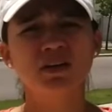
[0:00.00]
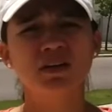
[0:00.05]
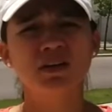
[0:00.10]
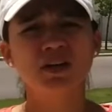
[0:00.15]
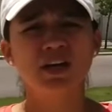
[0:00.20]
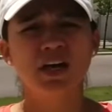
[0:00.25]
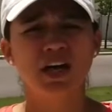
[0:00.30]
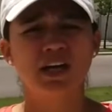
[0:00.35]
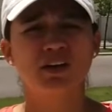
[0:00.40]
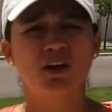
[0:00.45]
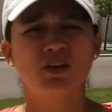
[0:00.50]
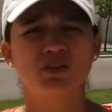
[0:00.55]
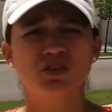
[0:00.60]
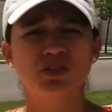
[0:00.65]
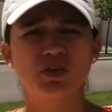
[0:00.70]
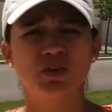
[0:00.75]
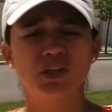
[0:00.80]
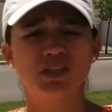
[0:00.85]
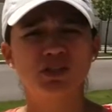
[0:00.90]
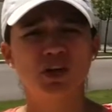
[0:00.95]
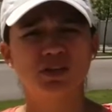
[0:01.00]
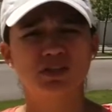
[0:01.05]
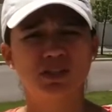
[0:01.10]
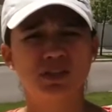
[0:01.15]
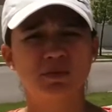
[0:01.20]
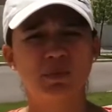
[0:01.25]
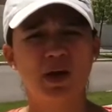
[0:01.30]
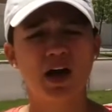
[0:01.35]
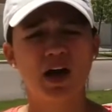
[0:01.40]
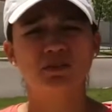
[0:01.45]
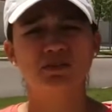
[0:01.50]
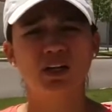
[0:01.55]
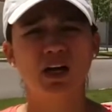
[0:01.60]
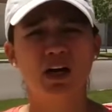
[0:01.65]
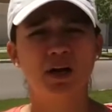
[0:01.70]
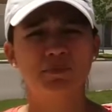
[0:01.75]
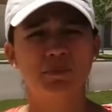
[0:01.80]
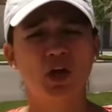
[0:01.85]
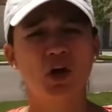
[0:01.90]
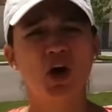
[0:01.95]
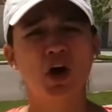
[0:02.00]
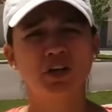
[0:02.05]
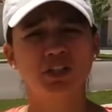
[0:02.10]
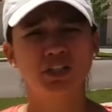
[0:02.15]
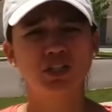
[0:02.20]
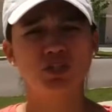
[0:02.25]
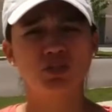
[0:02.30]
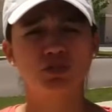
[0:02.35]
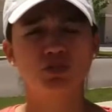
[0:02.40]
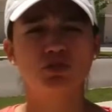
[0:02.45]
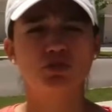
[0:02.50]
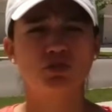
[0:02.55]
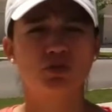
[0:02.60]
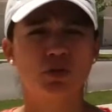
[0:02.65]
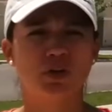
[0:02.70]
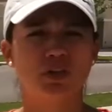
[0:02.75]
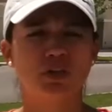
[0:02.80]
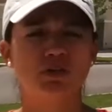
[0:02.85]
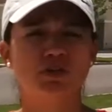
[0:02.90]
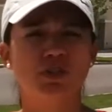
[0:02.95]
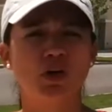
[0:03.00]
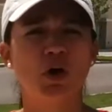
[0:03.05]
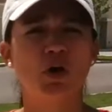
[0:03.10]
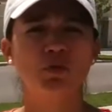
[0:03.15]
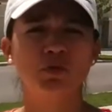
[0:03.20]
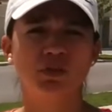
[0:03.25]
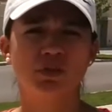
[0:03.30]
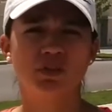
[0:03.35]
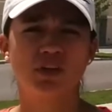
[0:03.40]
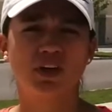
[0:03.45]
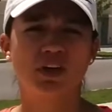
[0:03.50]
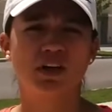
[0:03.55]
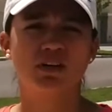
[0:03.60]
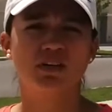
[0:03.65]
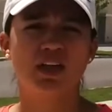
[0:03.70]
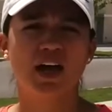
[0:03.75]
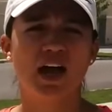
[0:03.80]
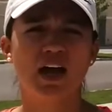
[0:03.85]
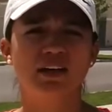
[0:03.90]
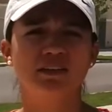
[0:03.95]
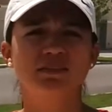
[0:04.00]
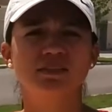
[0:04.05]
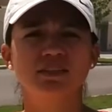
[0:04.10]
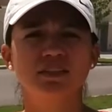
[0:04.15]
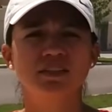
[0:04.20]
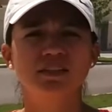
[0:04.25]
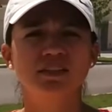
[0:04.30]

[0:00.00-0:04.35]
And also, it talks about um, the Hardy shoe store. There's an owner there that